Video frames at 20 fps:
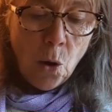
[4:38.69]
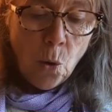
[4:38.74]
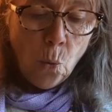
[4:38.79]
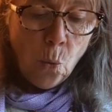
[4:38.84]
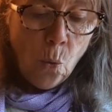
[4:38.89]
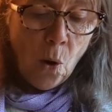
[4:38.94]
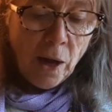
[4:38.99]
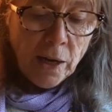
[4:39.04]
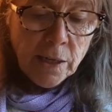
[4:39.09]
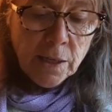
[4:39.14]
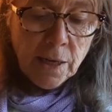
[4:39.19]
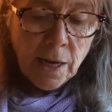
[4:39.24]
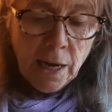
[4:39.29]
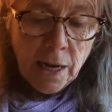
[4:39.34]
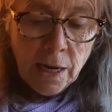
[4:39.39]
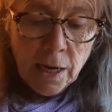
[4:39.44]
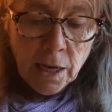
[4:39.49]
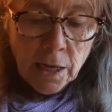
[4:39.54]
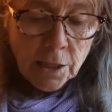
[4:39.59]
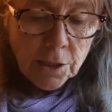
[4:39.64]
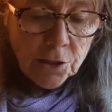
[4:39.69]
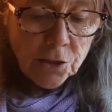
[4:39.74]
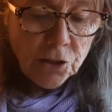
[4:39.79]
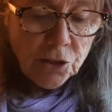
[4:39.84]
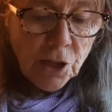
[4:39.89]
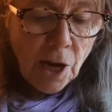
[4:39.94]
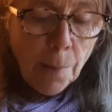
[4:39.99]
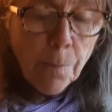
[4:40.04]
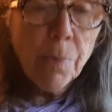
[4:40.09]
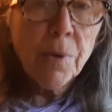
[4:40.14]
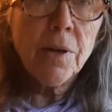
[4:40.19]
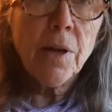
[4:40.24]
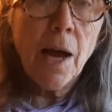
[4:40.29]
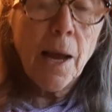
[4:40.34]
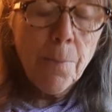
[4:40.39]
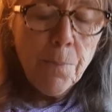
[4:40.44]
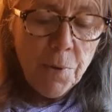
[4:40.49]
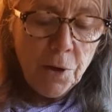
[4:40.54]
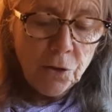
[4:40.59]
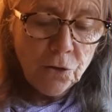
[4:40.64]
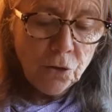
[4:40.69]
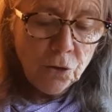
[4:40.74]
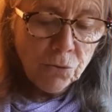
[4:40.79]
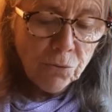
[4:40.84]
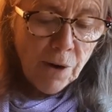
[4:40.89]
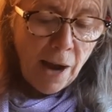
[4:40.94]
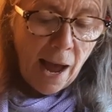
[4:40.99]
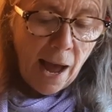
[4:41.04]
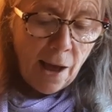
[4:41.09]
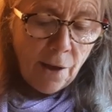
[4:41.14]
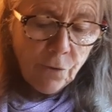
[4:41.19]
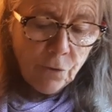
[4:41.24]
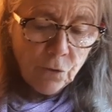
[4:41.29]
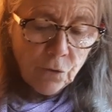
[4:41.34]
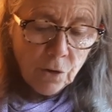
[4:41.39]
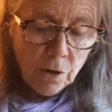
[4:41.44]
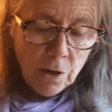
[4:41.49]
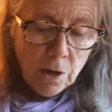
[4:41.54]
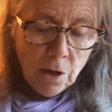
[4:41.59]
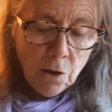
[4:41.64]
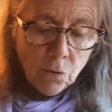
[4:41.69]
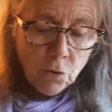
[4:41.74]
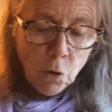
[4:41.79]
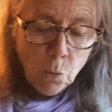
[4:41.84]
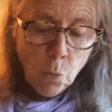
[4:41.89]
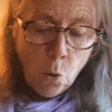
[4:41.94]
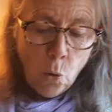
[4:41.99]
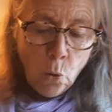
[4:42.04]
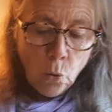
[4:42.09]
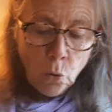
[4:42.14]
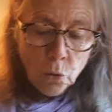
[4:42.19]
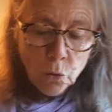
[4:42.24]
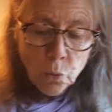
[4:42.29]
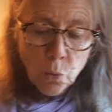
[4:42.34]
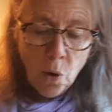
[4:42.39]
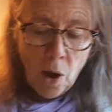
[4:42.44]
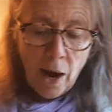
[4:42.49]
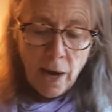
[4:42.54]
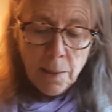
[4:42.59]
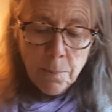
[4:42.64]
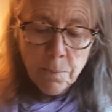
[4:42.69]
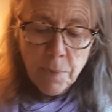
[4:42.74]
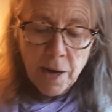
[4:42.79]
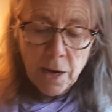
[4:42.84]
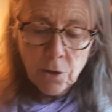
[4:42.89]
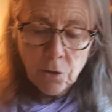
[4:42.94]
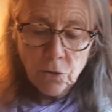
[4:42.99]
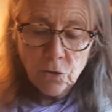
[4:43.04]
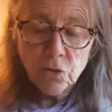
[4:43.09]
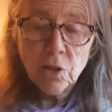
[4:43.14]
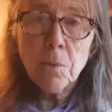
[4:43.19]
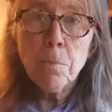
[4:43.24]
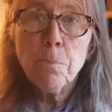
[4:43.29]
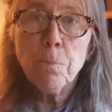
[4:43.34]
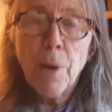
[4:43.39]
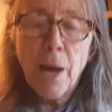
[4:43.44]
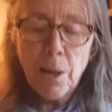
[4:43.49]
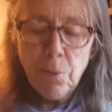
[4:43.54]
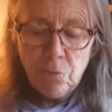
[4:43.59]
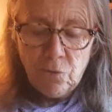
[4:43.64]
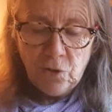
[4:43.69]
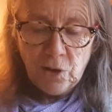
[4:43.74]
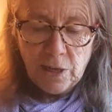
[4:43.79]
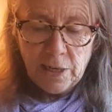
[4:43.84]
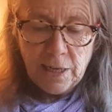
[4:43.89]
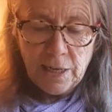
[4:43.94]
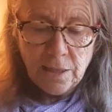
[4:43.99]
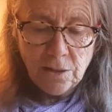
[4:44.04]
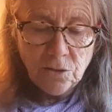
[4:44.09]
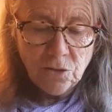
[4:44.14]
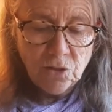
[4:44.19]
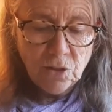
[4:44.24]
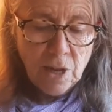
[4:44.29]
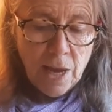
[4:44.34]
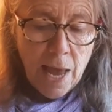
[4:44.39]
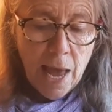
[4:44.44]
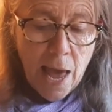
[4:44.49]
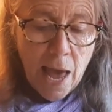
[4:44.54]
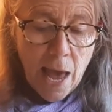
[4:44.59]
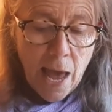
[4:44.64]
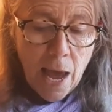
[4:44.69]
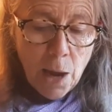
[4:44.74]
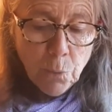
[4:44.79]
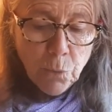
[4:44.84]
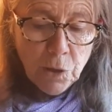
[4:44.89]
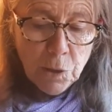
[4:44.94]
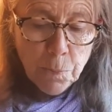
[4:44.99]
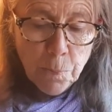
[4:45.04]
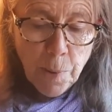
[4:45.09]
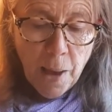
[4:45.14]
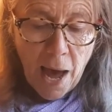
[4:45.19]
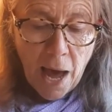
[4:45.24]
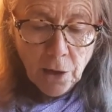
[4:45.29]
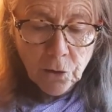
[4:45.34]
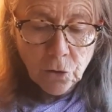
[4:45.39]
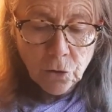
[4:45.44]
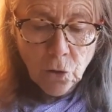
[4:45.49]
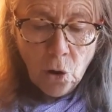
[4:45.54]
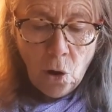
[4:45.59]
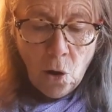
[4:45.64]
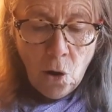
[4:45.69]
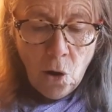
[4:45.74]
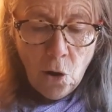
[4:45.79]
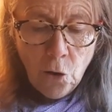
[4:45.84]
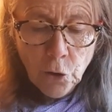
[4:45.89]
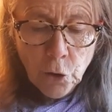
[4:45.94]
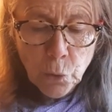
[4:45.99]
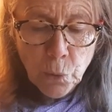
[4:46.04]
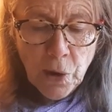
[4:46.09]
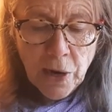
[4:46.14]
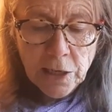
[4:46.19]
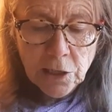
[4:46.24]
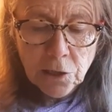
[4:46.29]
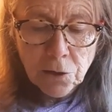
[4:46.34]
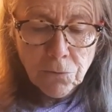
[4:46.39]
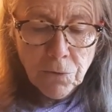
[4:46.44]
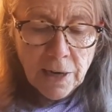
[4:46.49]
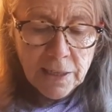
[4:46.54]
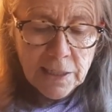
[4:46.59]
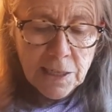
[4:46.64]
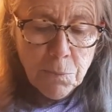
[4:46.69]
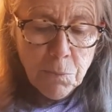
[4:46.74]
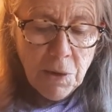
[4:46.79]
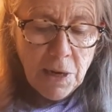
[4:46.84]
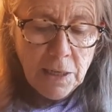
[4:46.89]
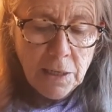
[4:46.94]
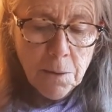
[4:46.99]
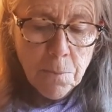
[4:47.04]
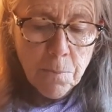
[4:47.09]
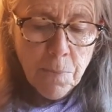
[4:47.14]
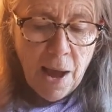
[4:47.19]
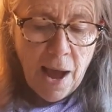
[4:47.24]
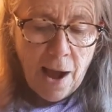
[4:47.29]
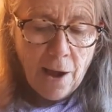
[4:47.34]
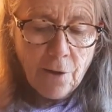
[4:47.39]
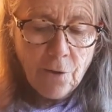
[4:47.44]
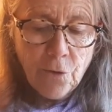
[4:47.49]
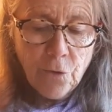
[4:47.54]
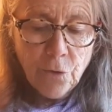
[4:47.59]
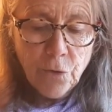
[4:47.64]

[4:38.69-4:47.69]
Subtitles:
One day Jup and I built a raft from old wine barrels and pipe fittings, and we paddled all the way to Runnymede and back.